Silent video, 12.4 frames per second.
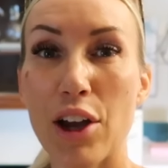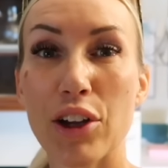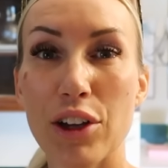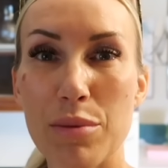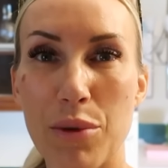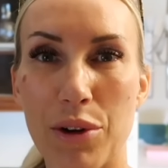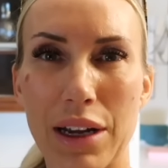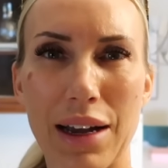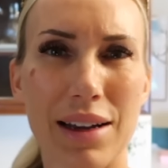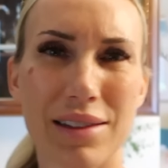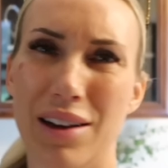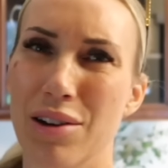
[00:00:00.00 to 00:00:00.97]
Good morning,
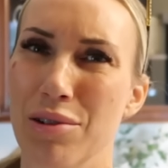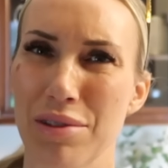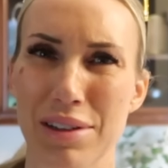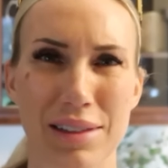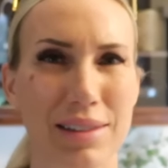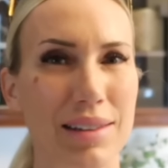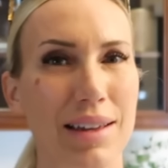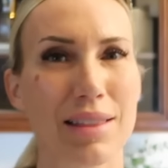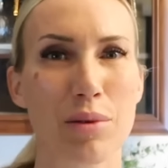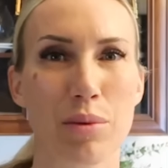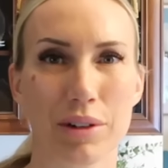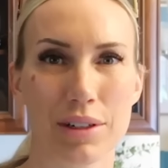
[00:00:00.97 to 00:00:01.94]
guys. Oh, this is like
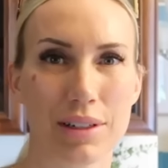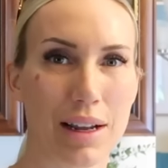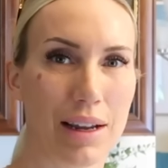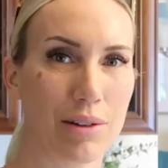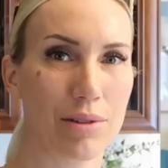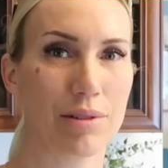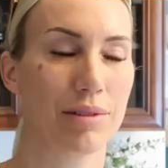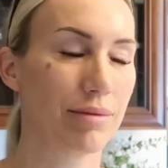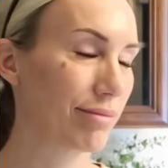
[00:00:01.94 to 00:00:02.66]
the worst angle.